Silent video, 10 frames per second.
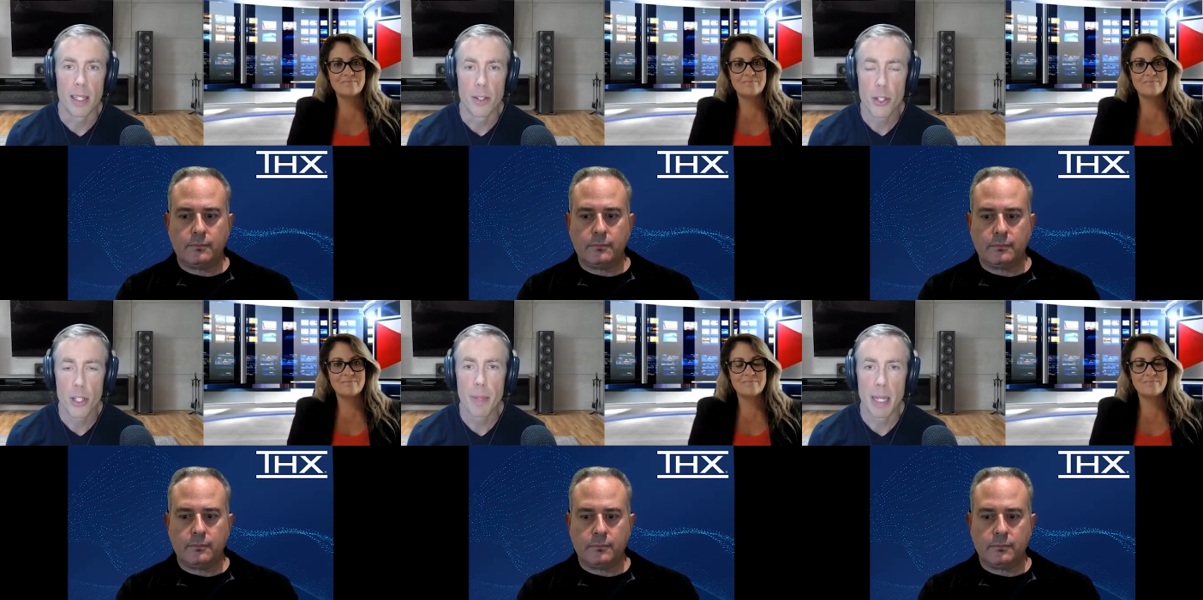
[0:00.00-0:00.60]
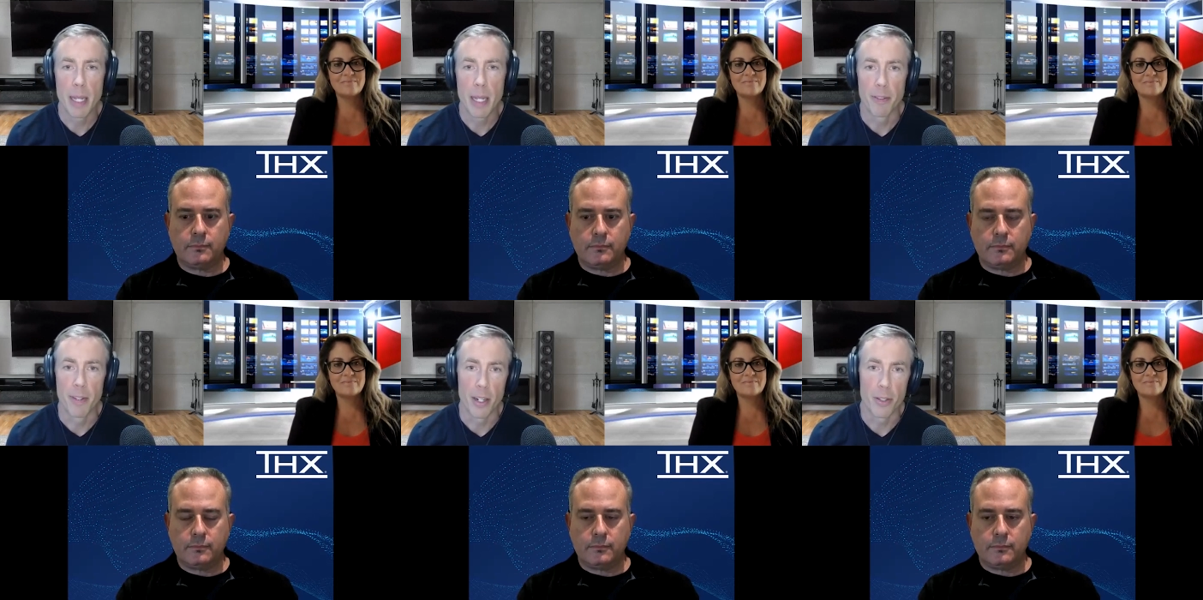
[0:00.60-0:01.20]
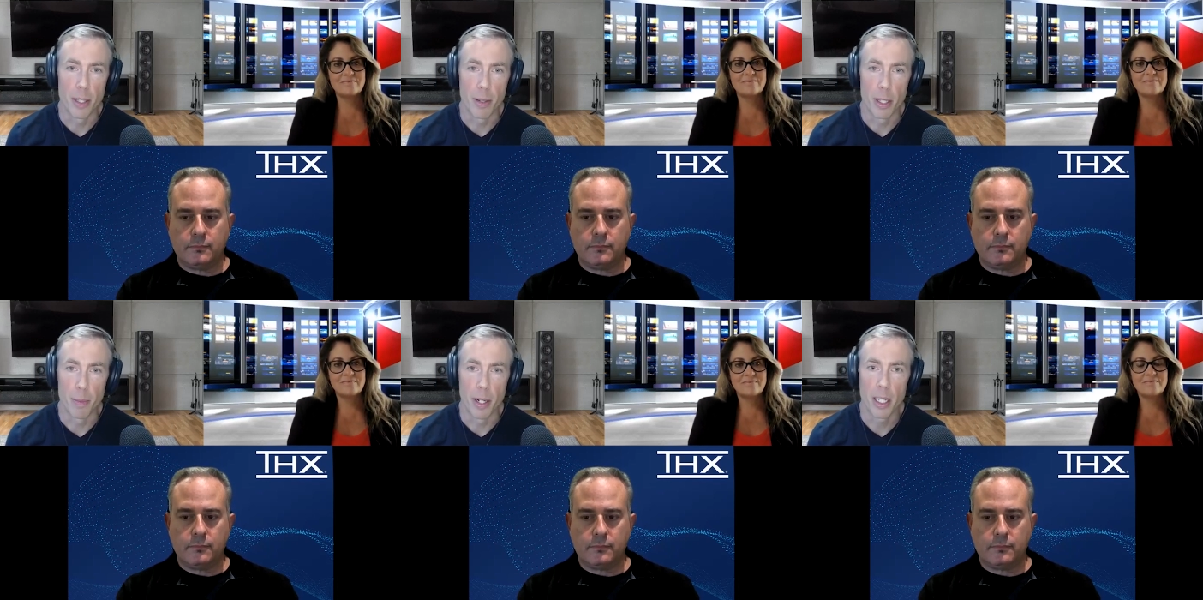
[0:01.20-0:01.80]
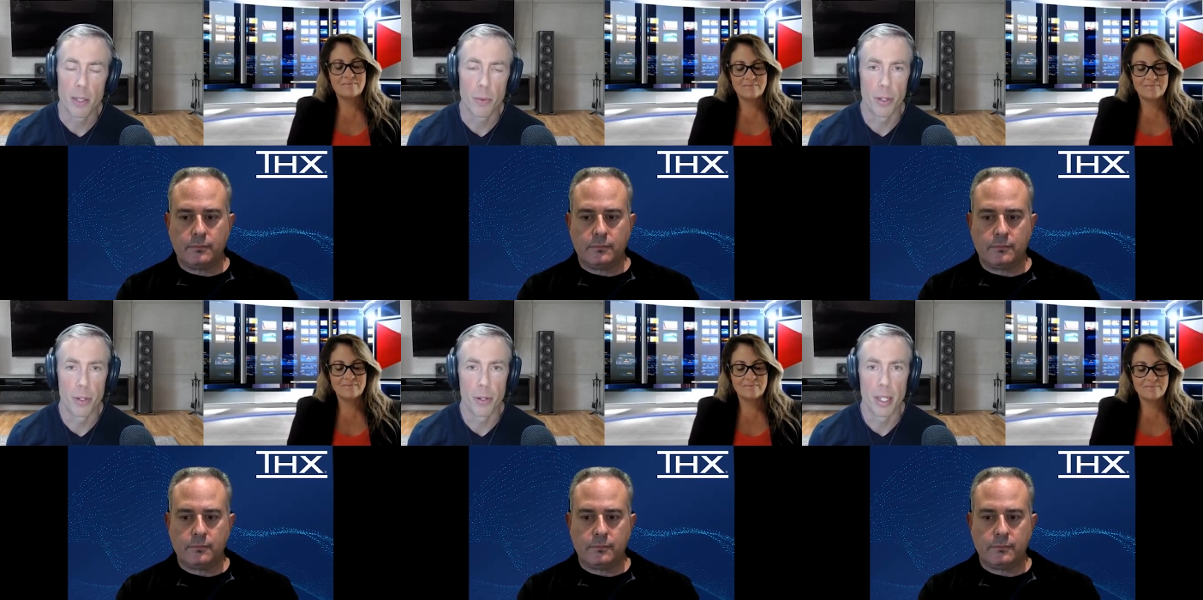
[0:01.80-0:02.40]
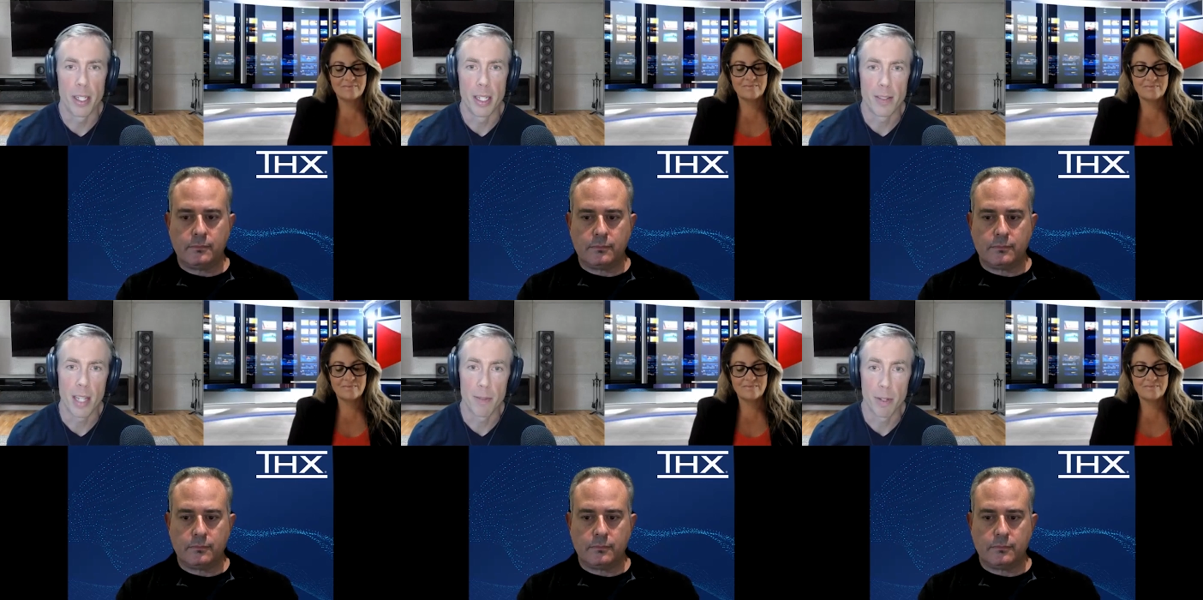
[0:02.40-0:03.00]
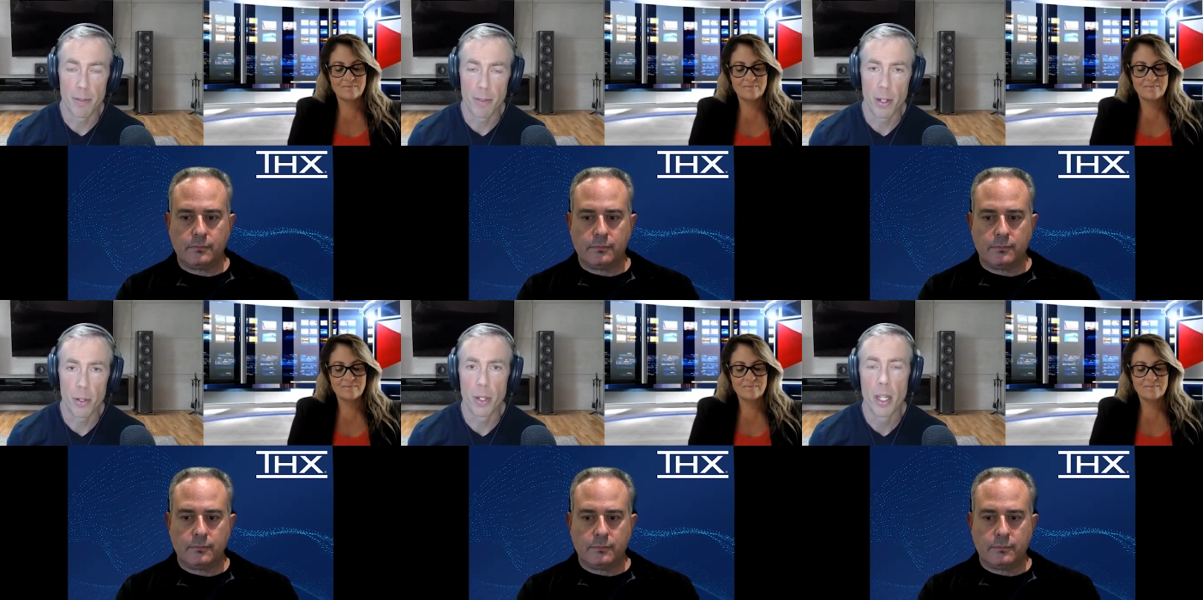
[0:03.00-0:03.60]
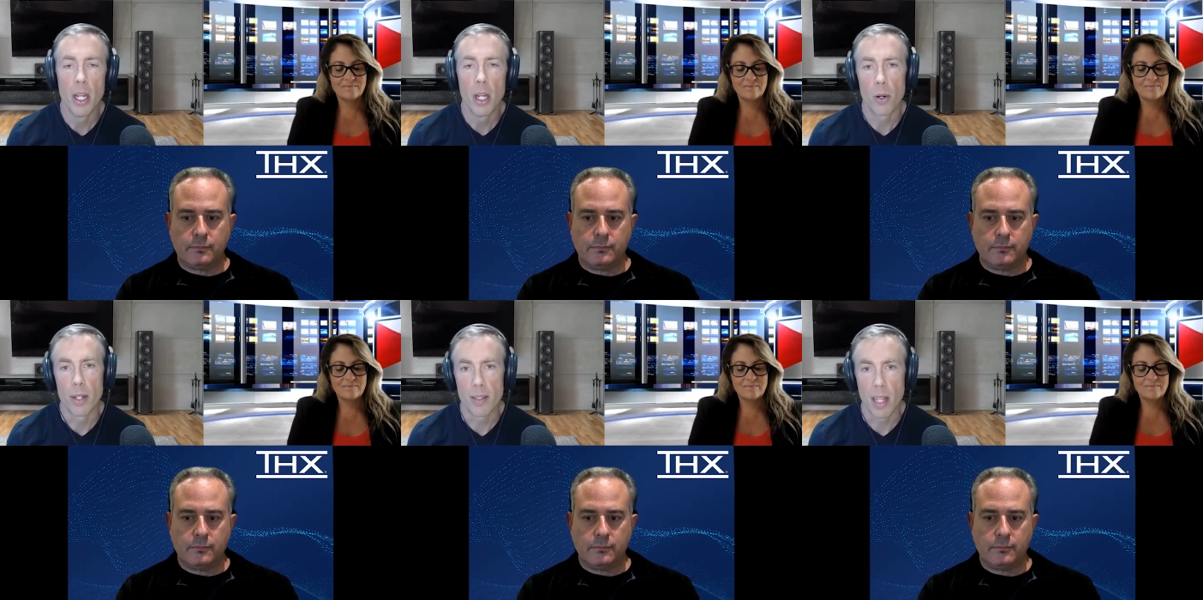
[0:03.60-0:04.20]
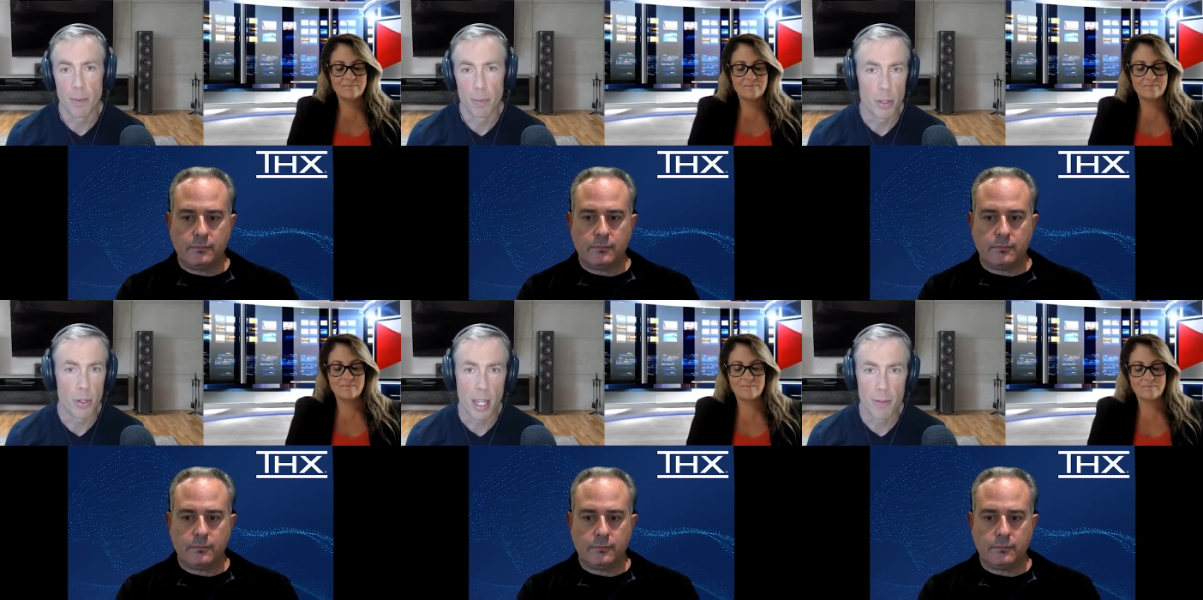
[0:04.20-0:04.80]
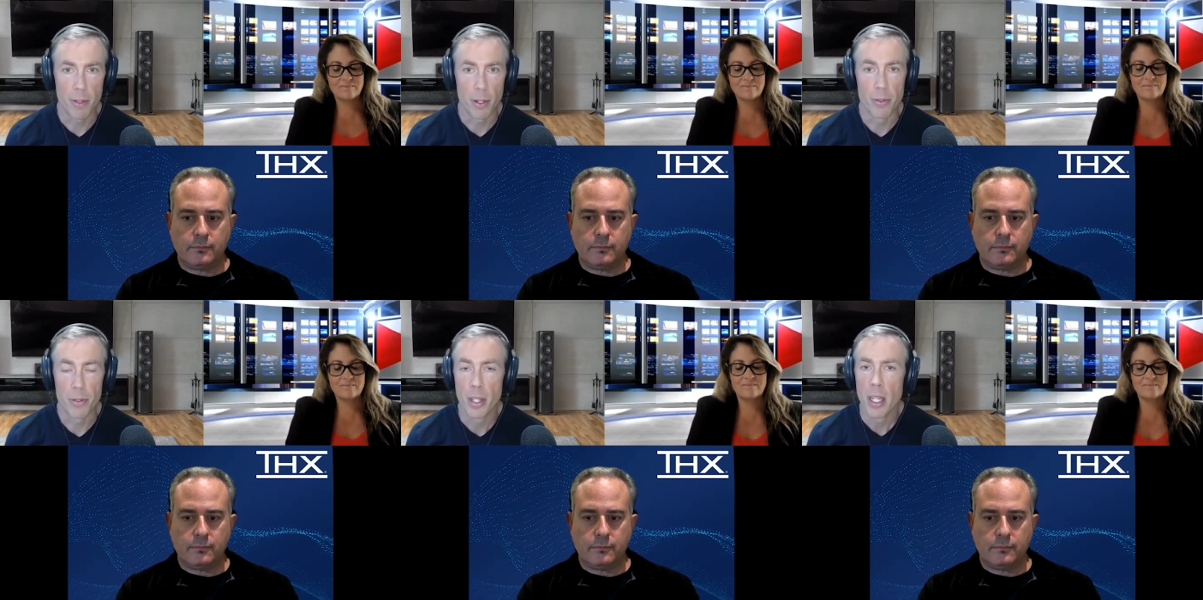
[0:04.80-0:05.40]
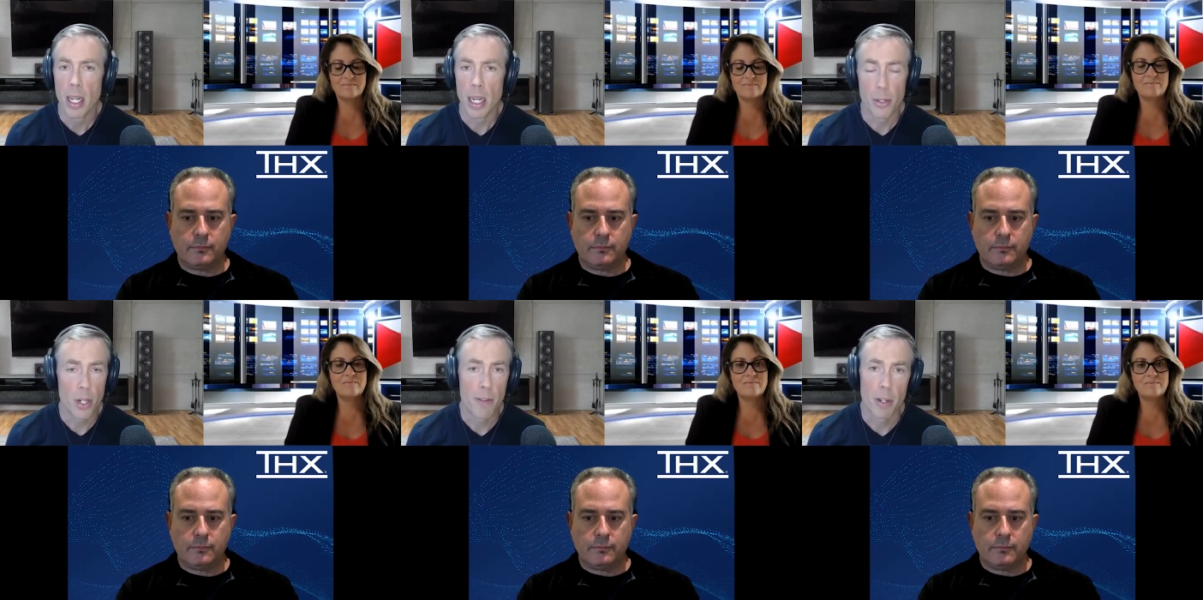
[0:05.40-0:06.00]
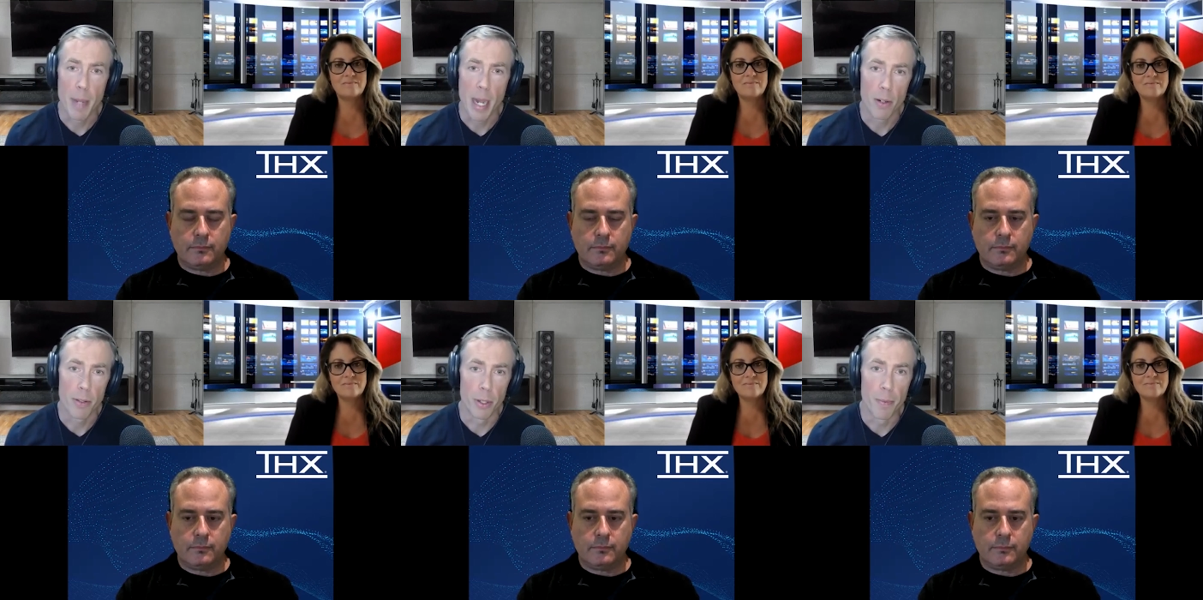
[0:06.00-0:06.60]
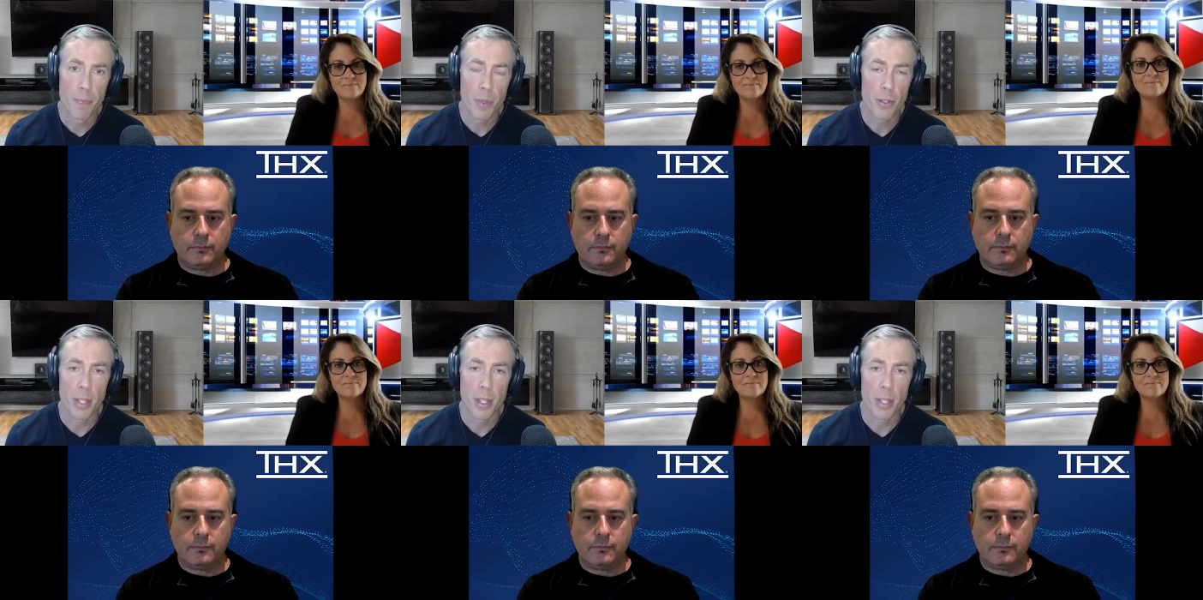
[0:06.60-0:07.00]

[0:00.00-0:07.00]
Speaker 1: uh chip amplifiers on the on the market, whether they're in, inside of a phone or inside of Bluetooth headphones, uh, they're not very powerful.